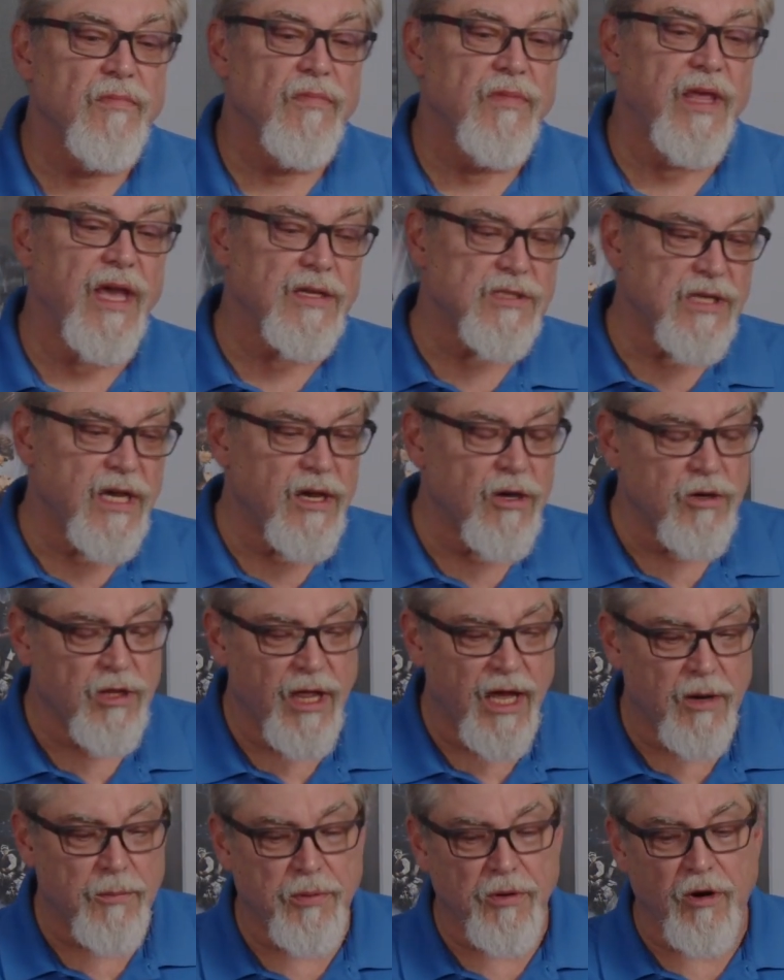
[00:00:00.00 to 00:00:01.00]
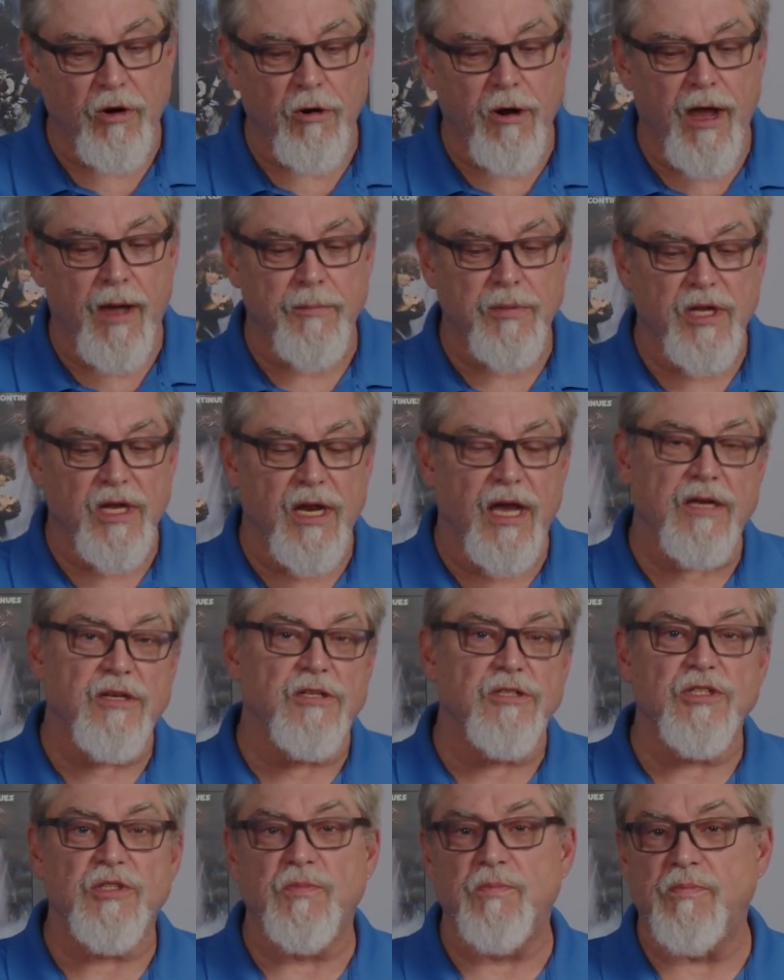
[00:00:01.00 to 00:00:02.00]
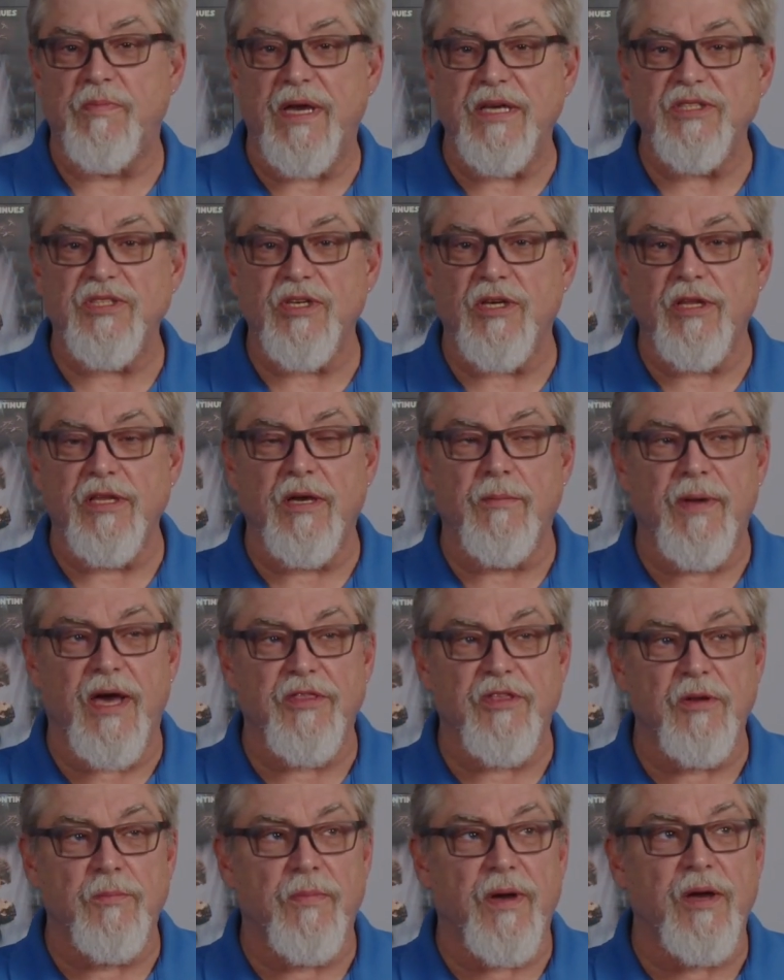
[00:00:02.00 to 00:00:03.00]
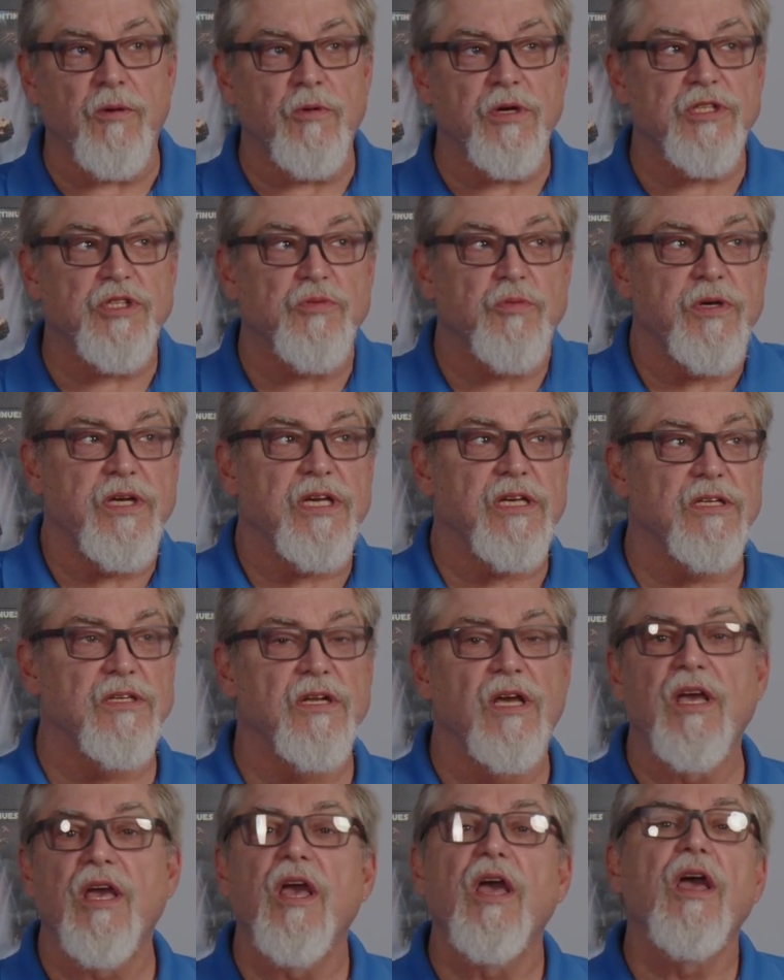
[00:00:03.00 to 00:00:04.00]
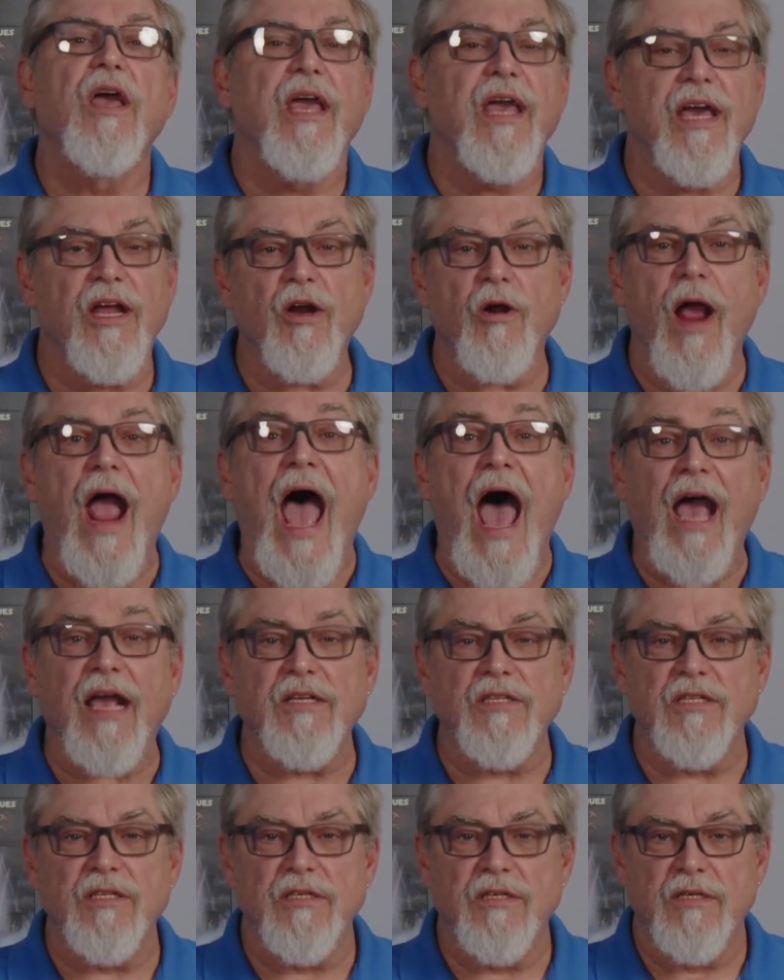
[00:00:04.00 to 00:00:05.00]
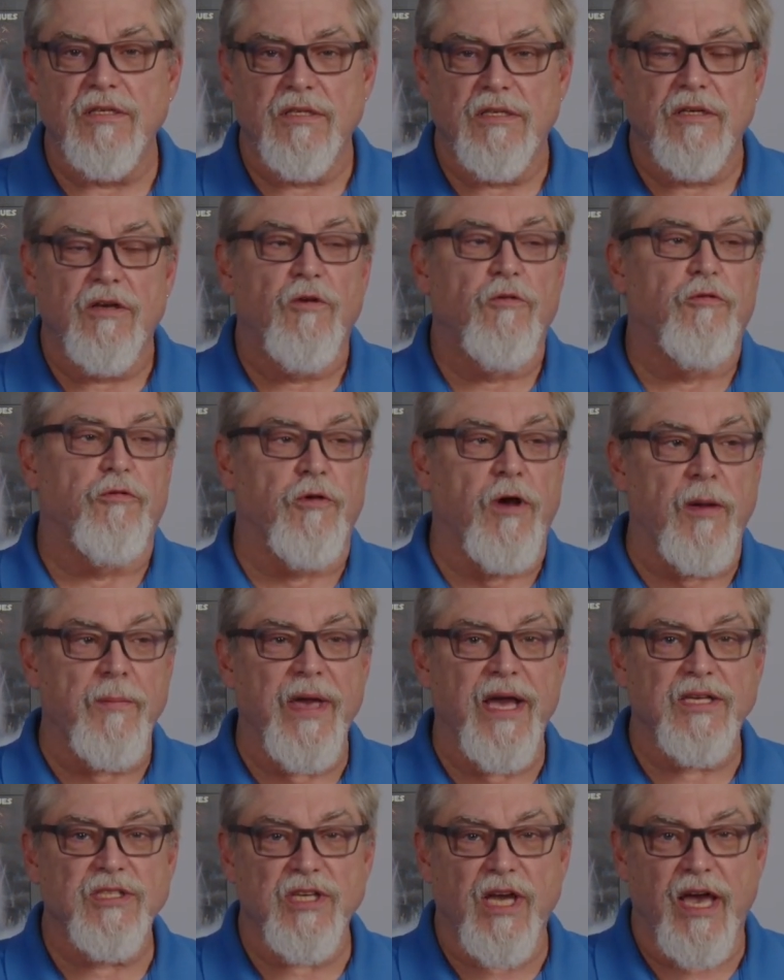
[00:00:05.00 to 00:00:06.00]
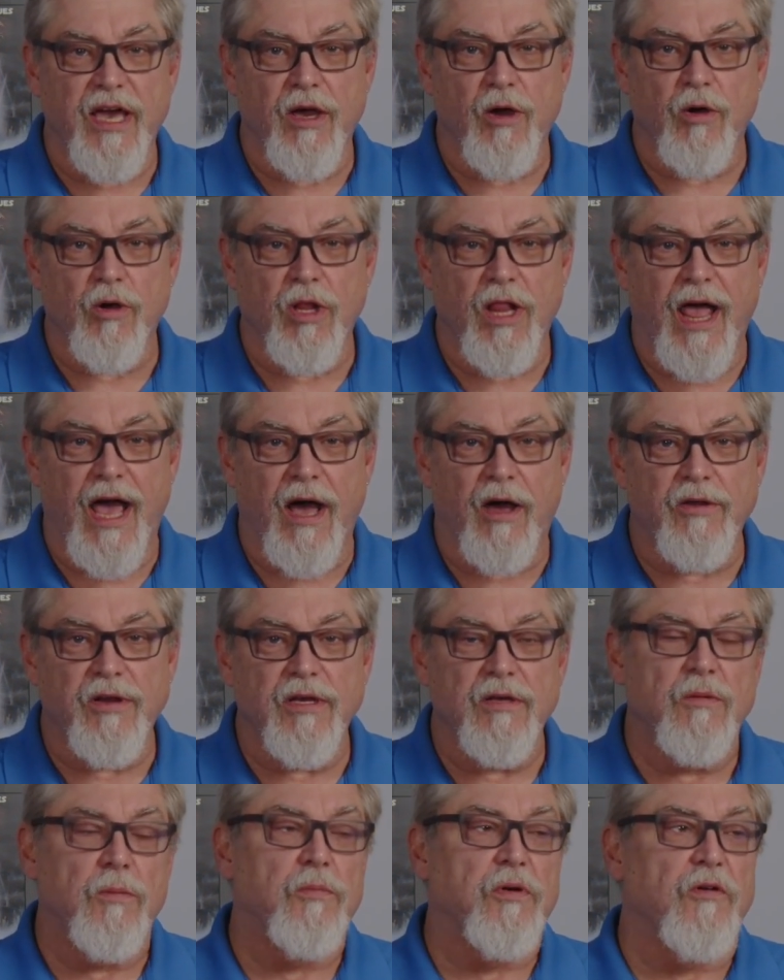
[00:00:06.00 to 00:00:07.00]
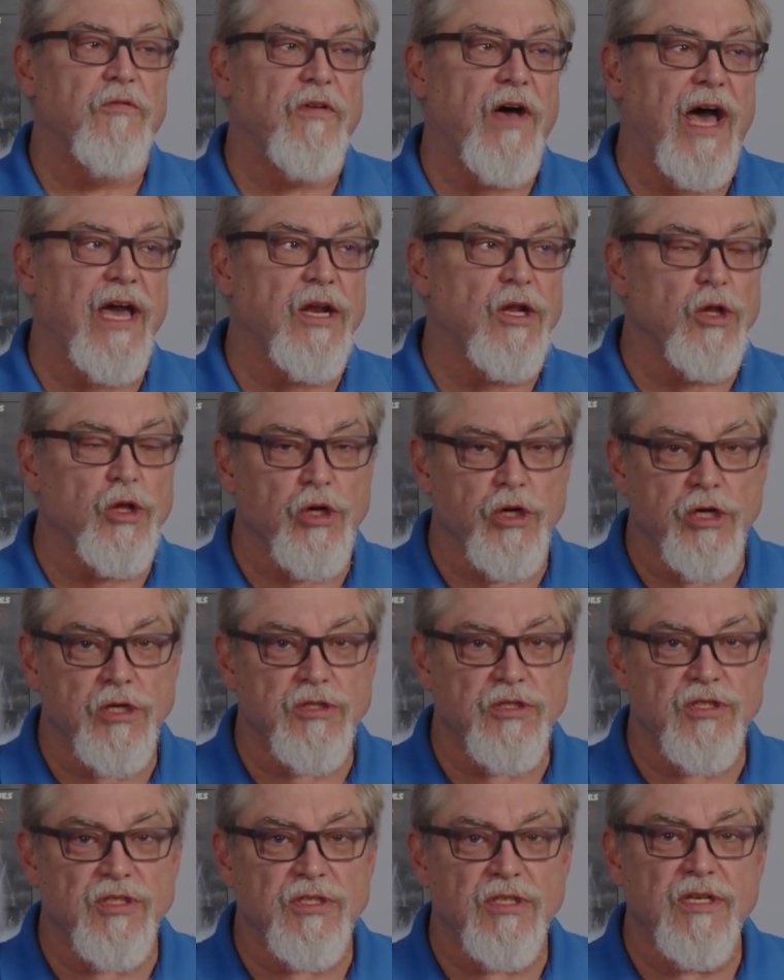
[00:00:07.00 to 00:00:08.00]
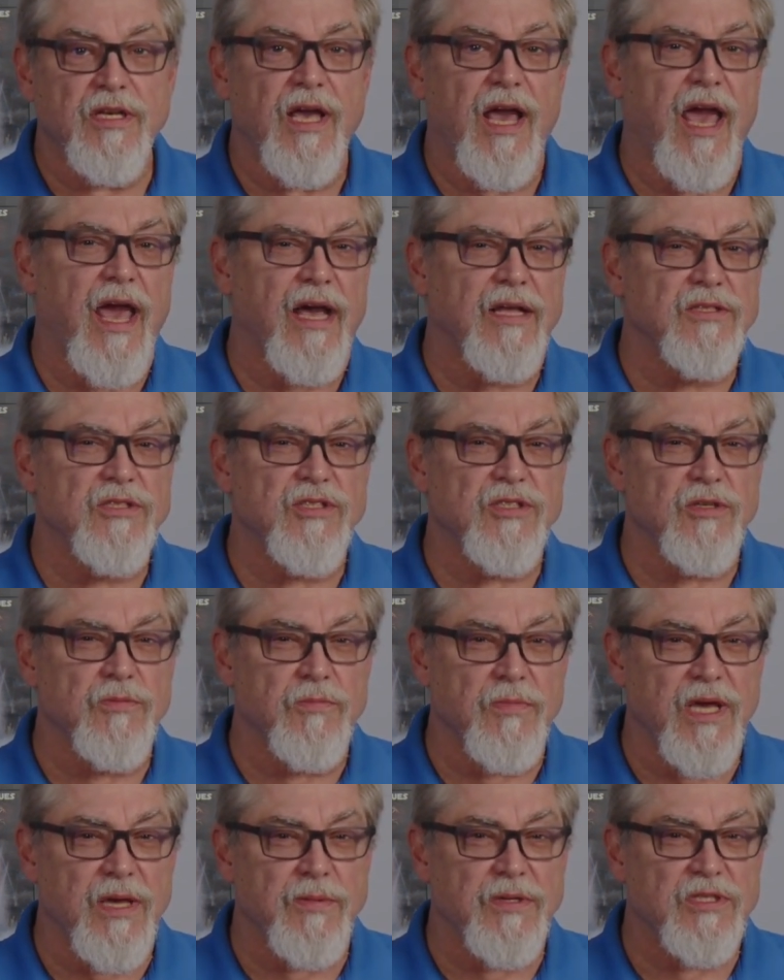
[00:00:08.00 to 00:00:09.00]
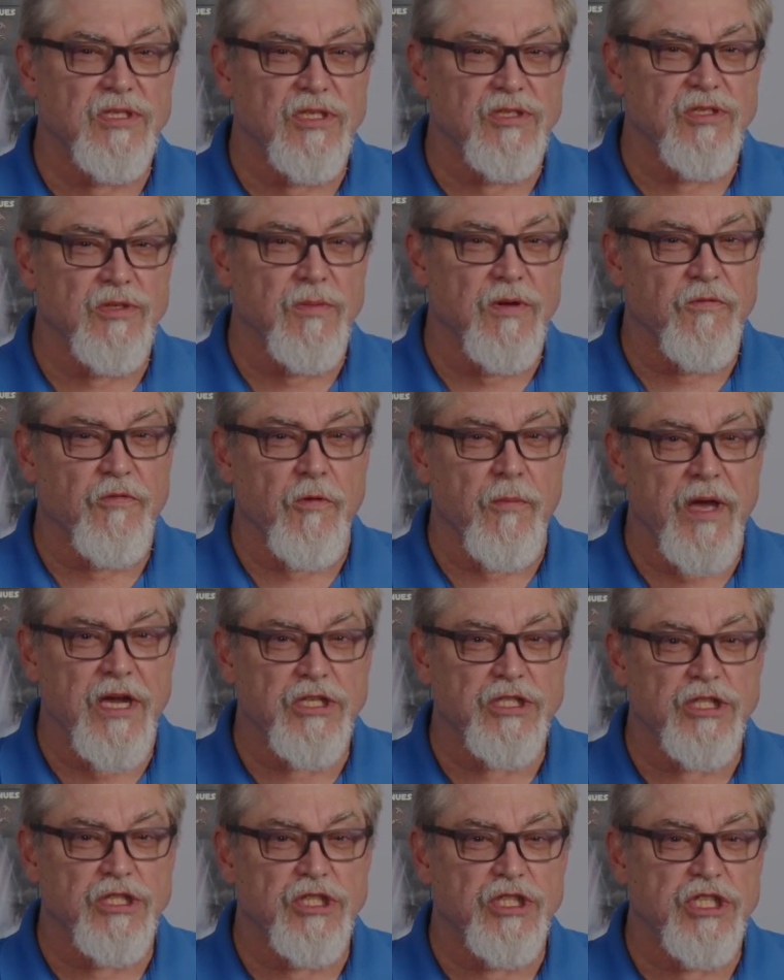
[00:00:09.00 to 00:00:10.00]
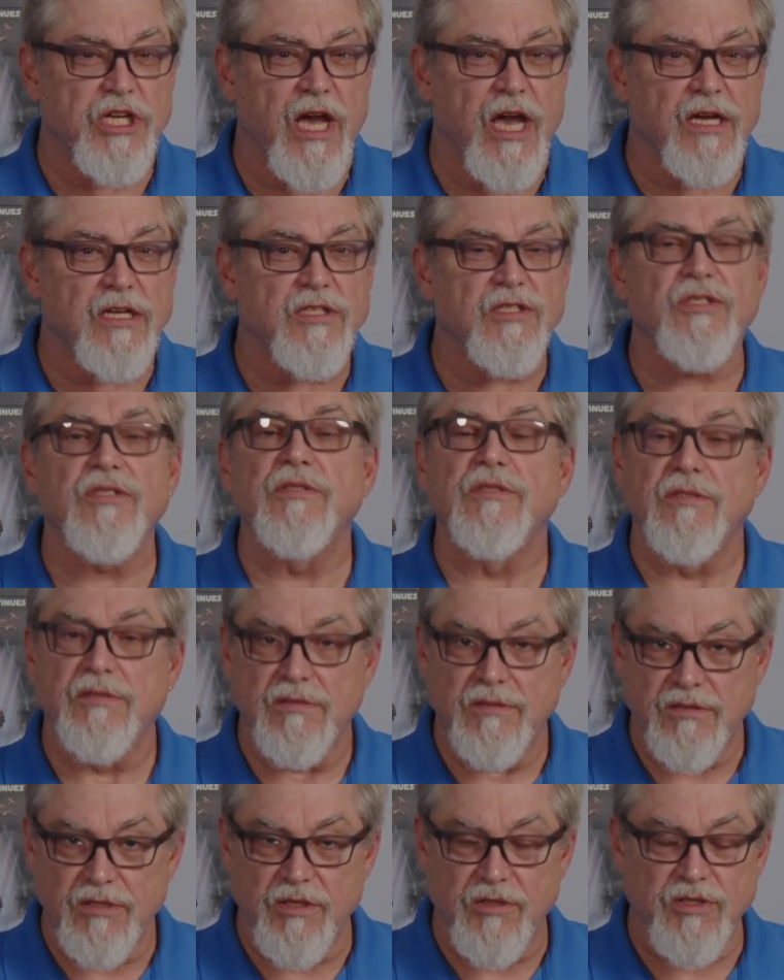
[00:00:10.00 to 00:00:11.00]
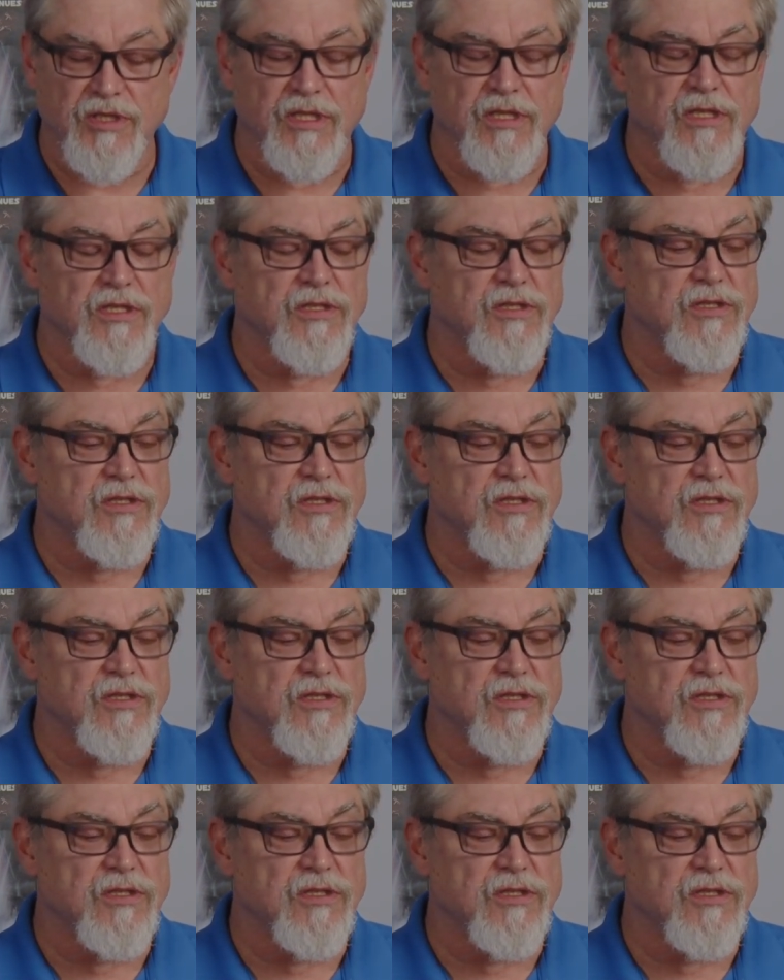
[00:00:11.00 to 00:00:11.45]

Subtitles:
The XiO Cloud Program Connector is basically a method by which we can interact from XiO Cloud, provide alerts and some maybe system information checks using the